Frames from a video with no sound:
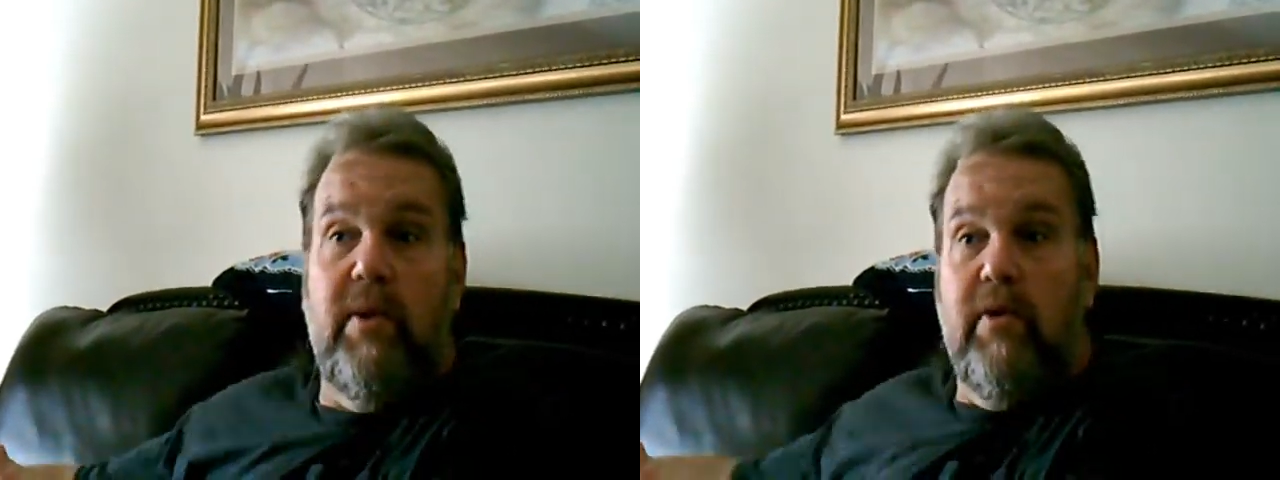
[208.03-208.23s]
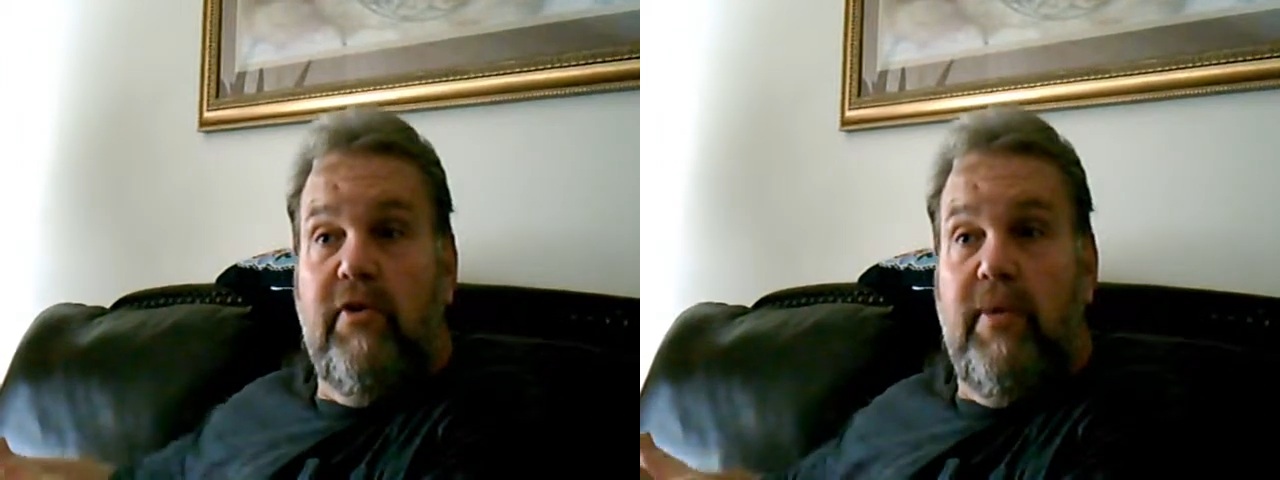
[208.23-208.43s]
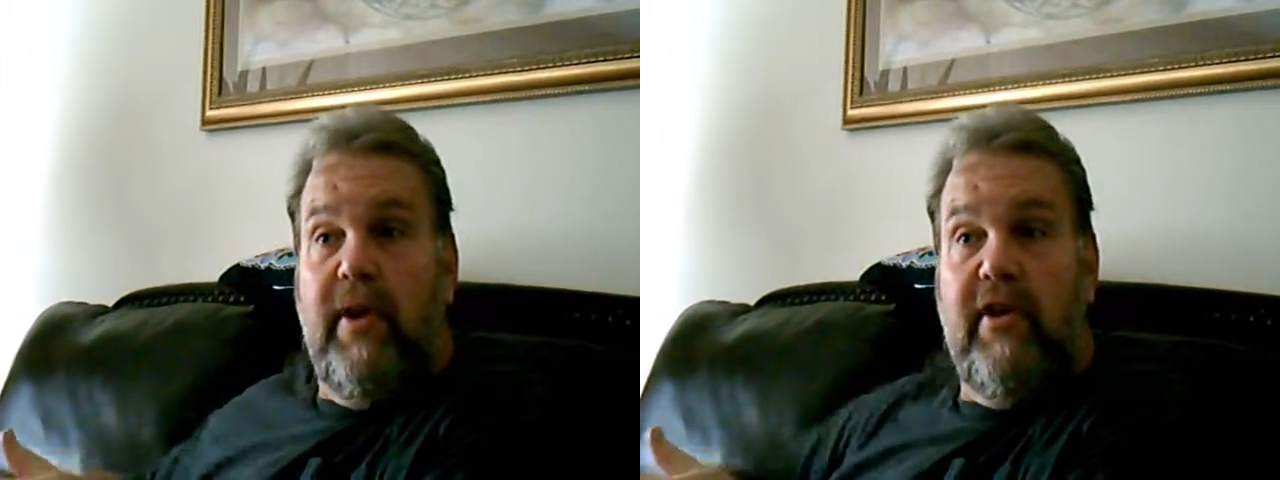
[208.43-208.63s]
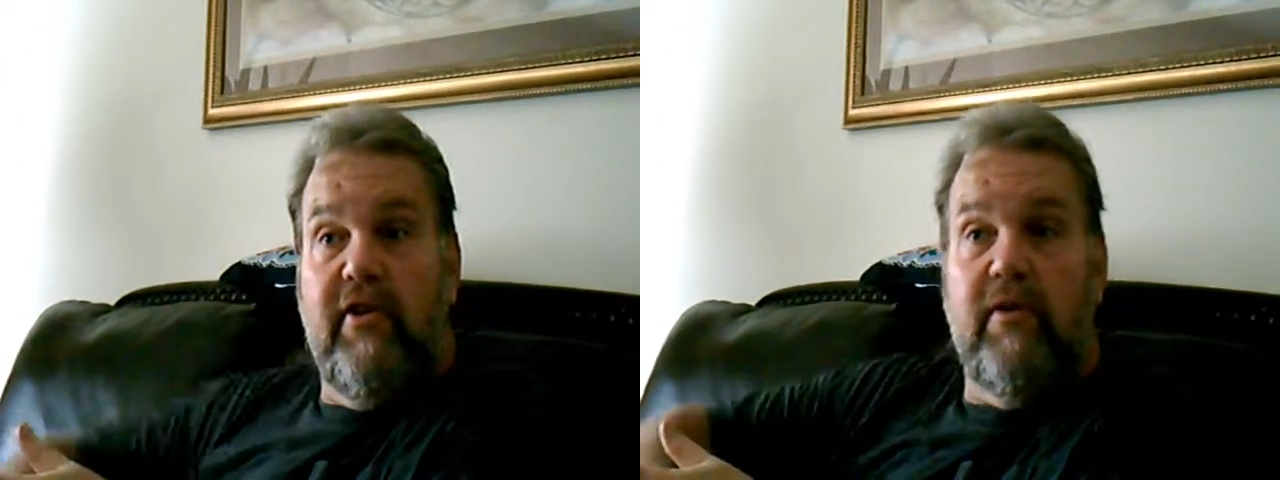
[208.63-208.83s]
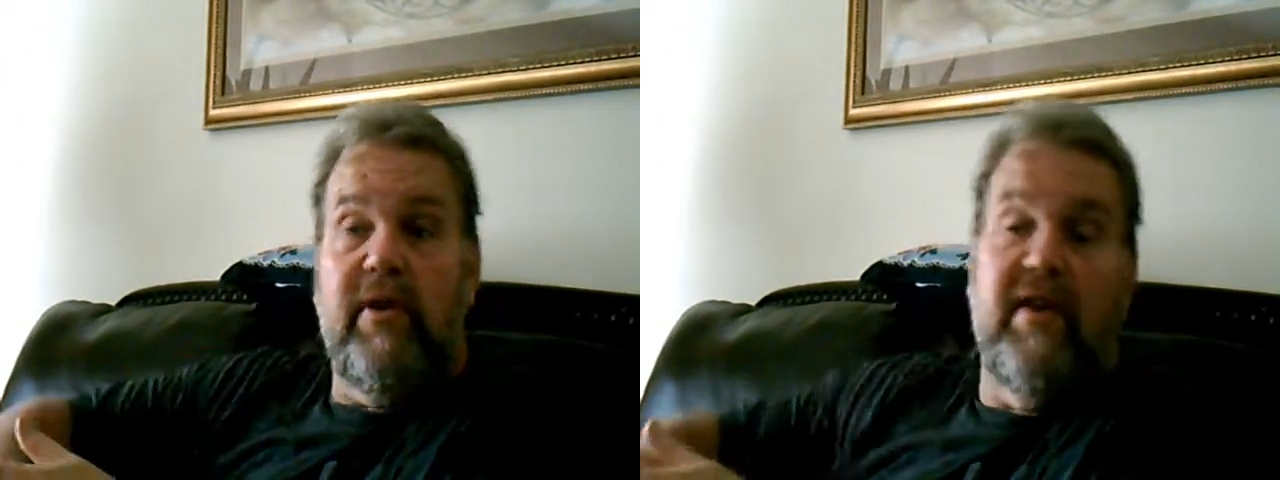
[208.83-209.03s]
21
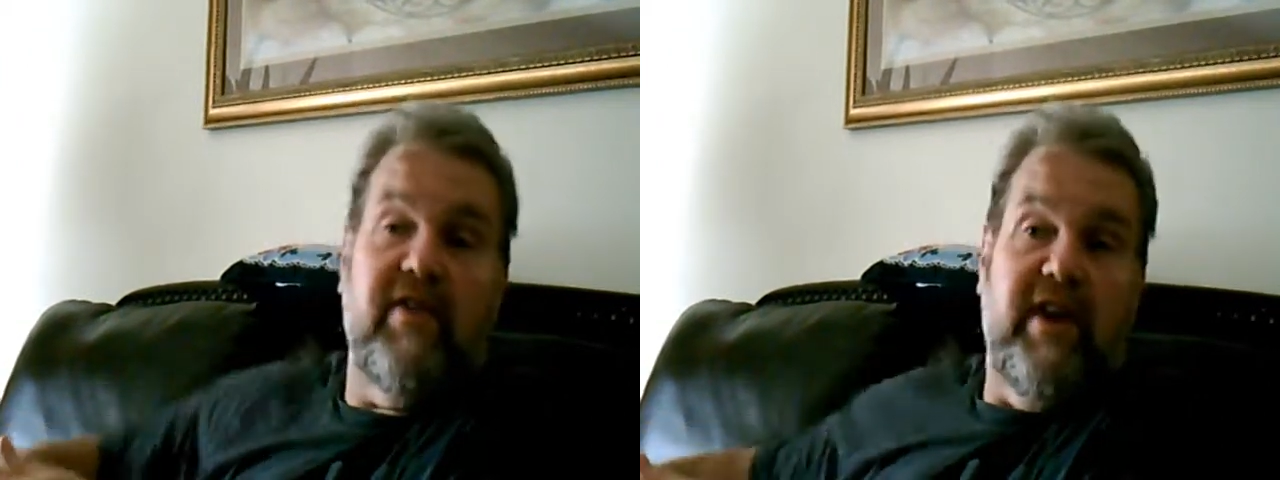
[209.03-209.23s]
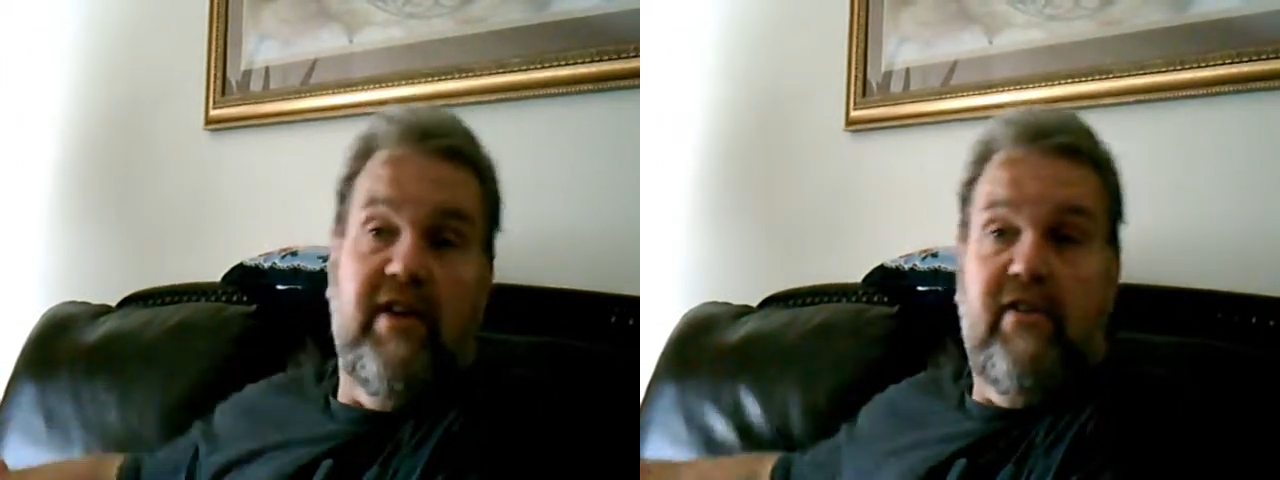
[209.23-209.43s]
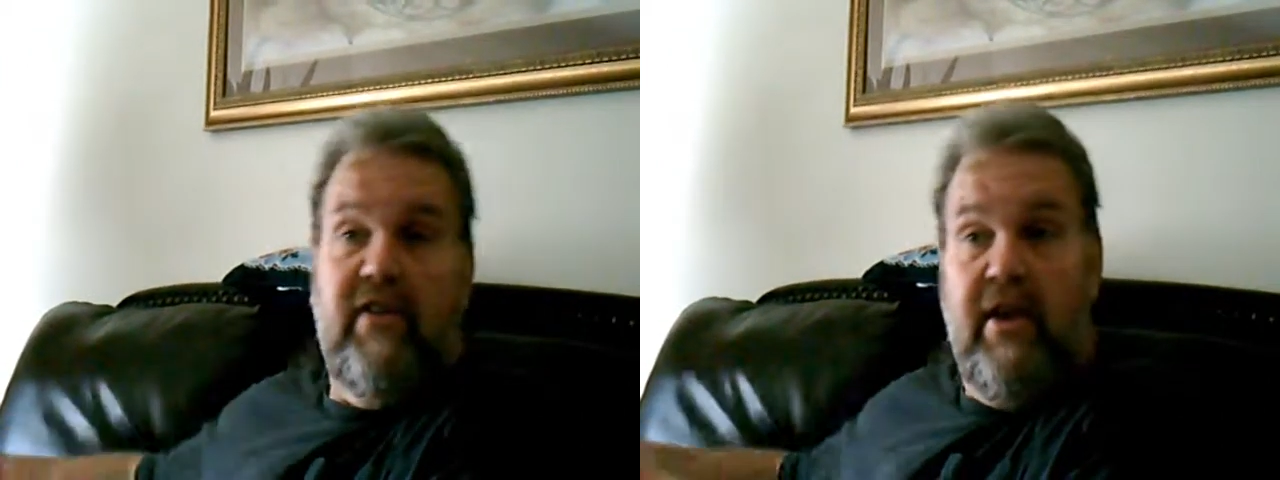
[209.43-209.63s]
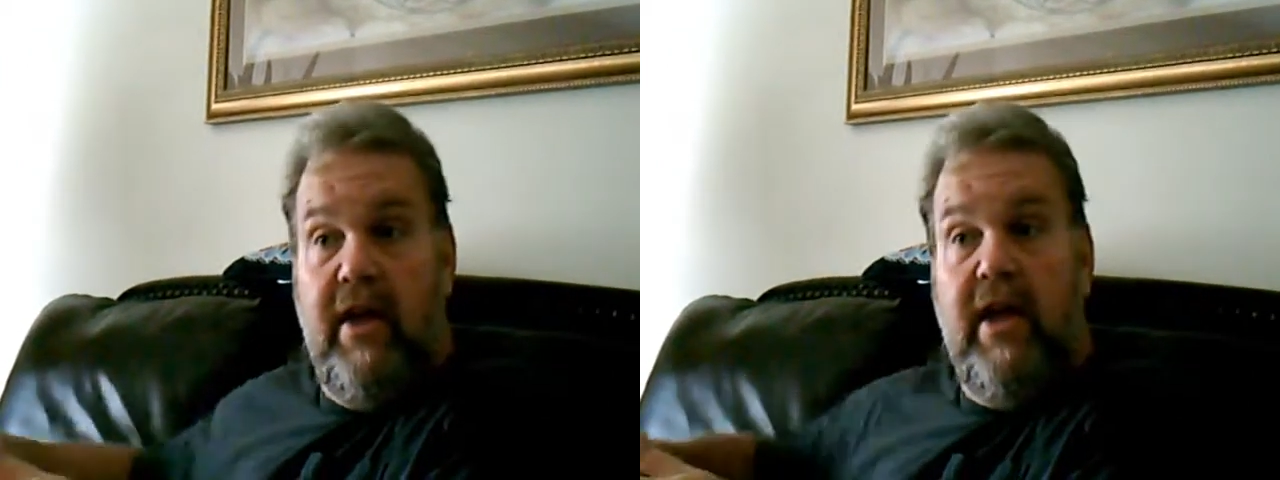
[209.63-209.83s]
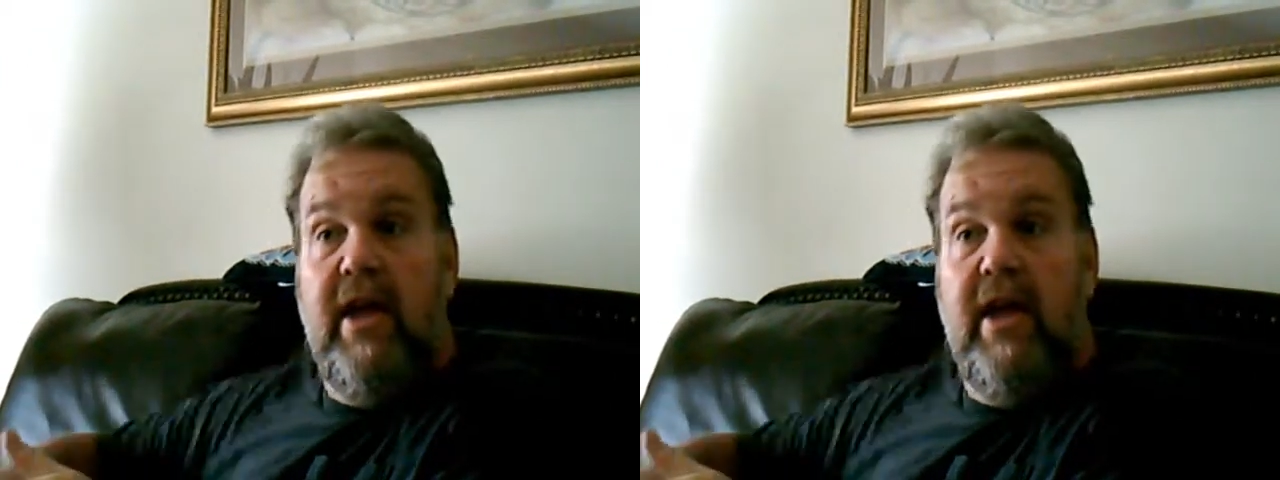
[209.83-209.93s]
speeds or whatever it is,